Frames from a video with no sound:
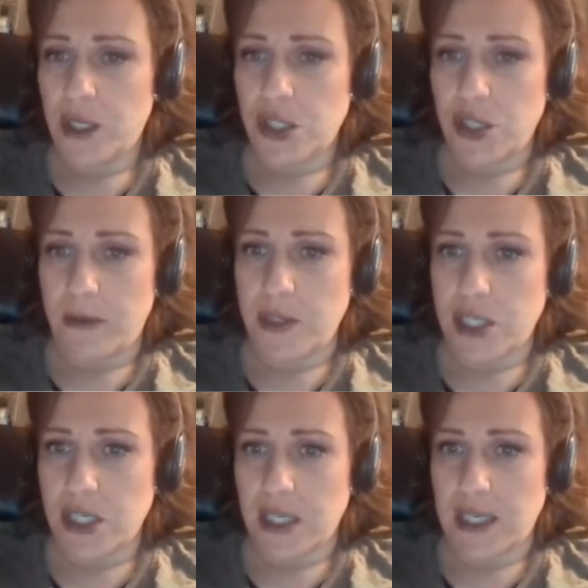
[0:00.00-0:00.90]
So I'm
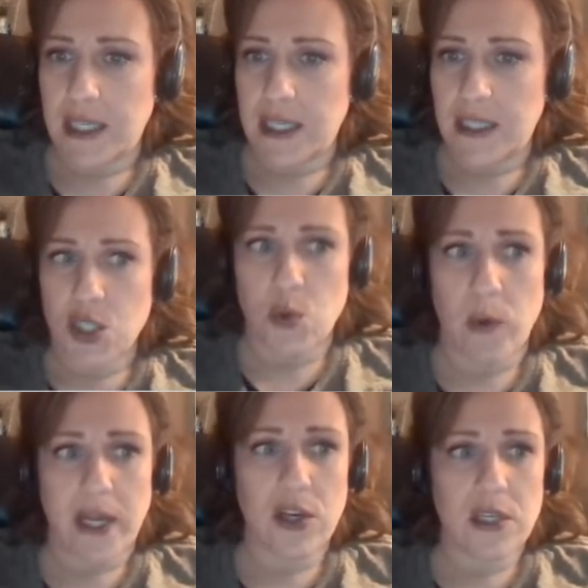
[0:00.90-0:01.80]
just going to hit
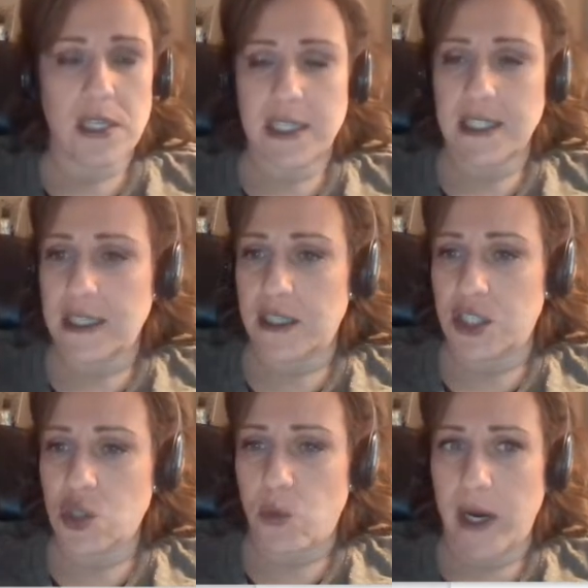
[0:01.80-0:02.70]
squared, and it's going to
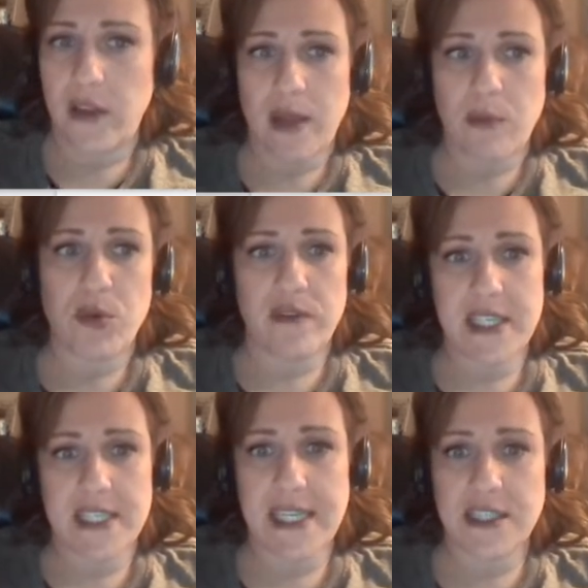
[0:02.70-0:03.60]
square that
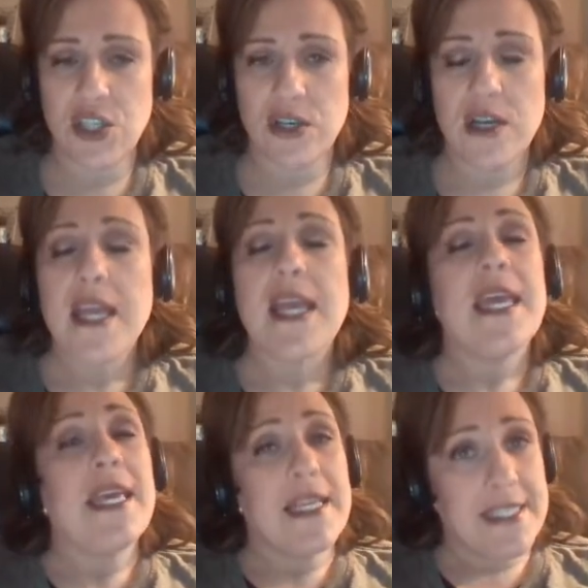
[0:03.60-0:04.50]
previous answer.
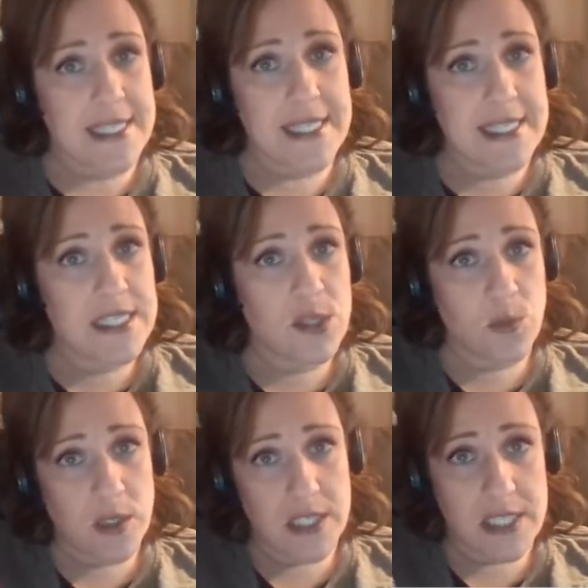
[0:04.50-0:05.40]
And see, this is a
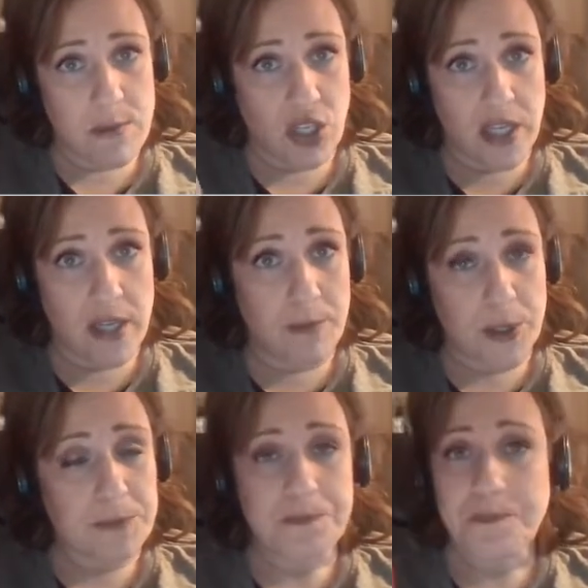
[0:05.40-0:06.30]
really small
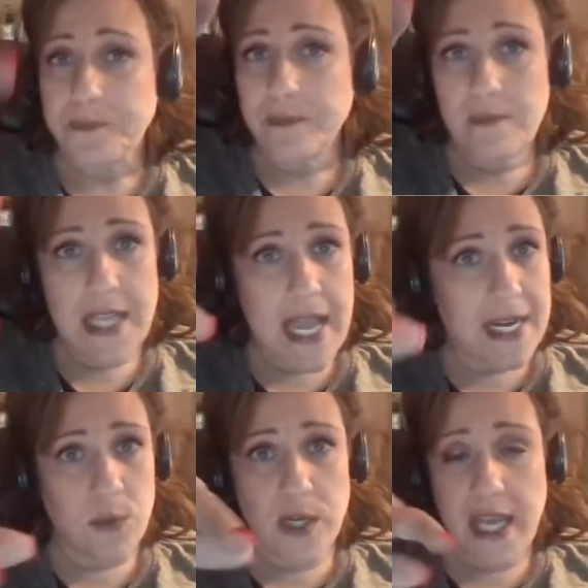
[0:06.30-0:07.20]
number. I
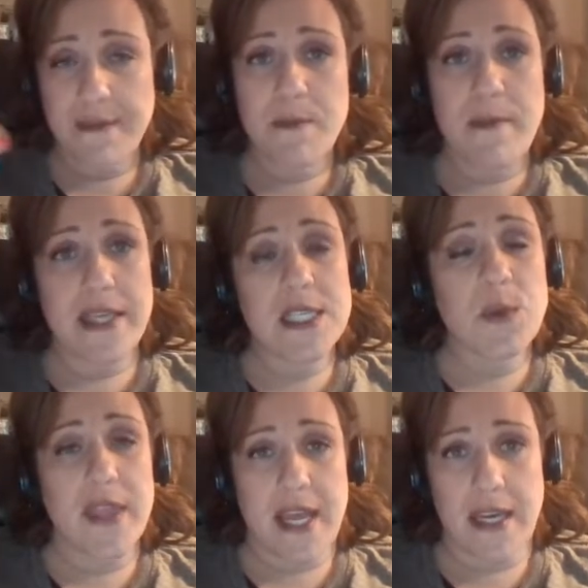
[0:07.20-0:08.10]
don't want to have to mess
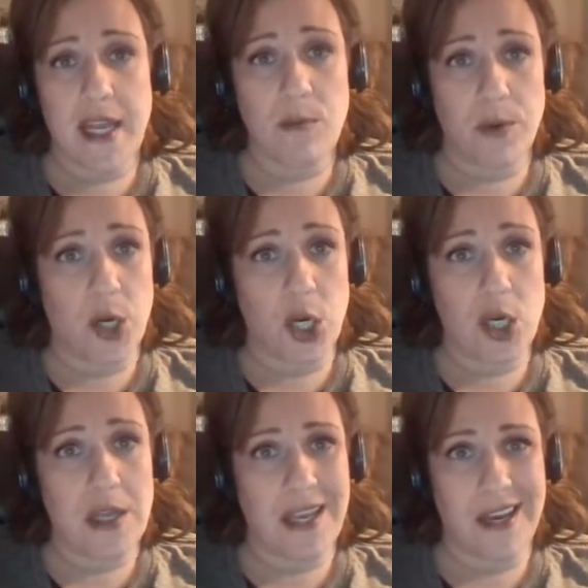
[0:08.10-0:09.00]
with that number
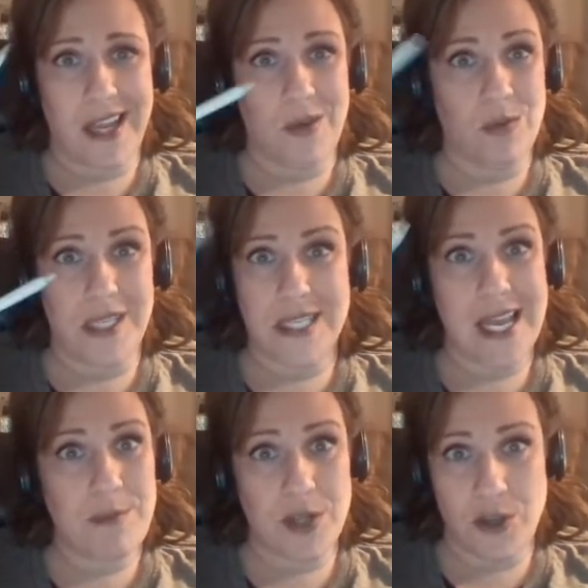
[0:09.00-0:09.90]
and
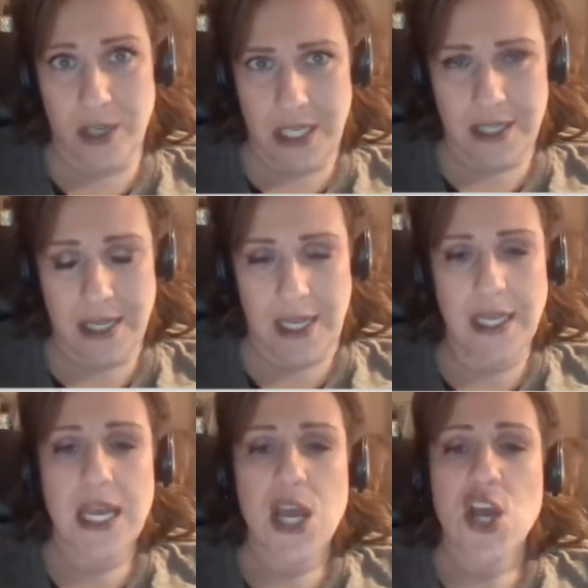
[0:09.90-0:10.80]
retype it or anything.
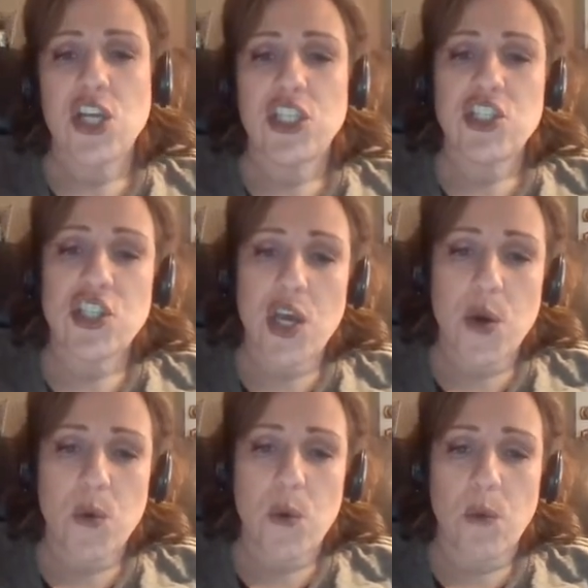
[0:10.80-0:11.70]

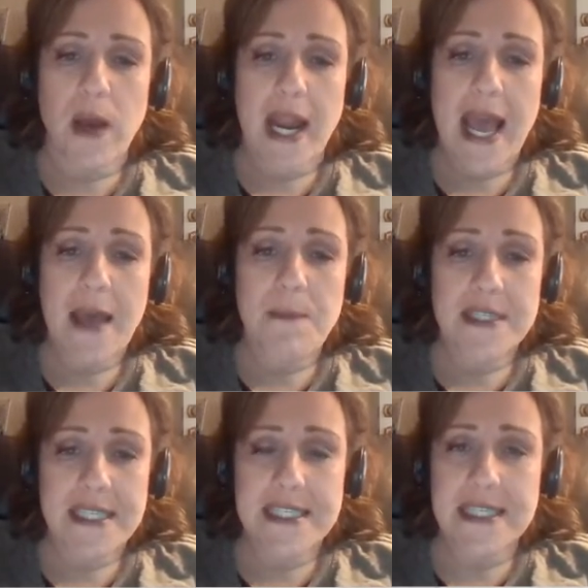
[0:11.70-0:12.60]
So what happens
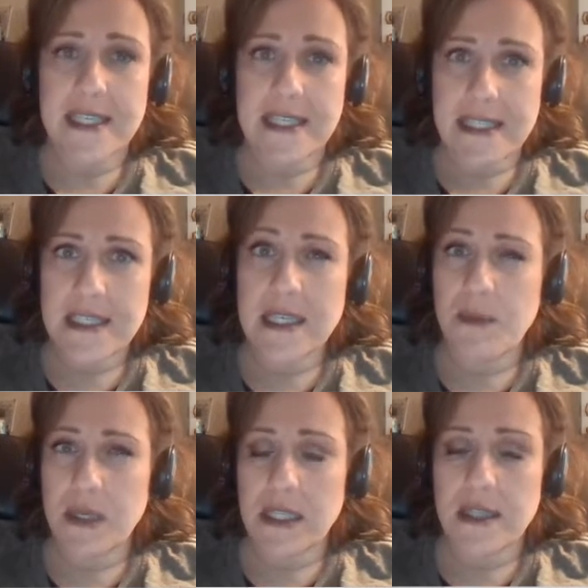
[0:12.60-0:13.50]
is, and this is
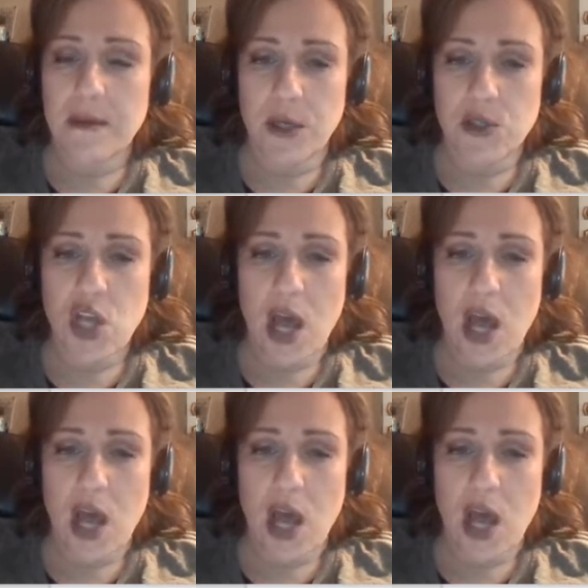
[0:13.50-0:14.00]
typically the most